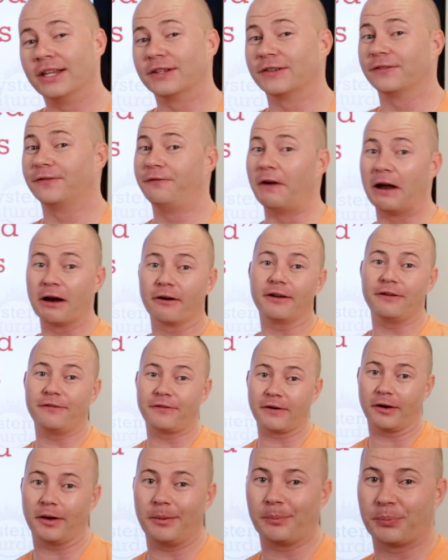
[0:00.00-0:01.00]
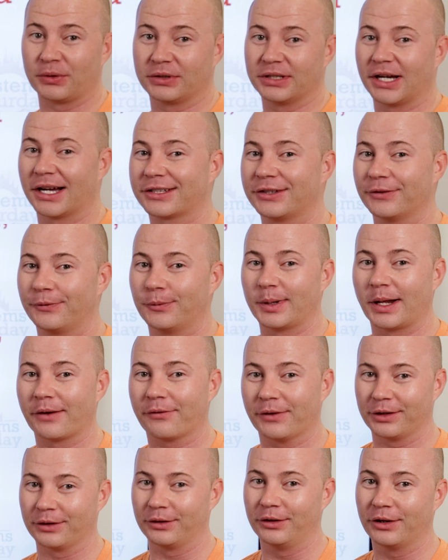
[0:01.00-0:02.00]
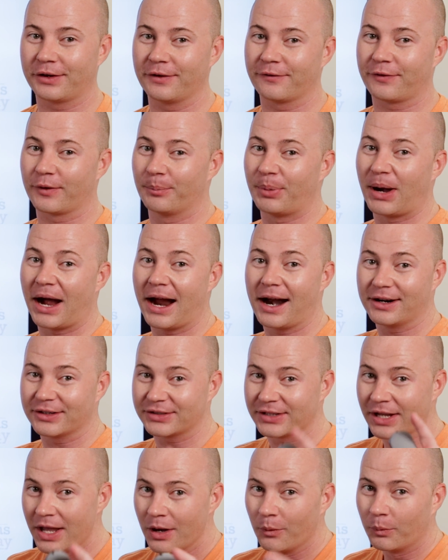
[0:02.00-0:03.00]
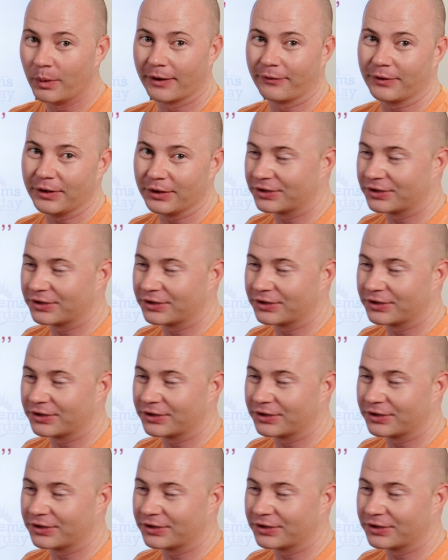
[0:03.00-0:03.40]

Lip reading: is very, very productive whenever you're looking for buyers, whenever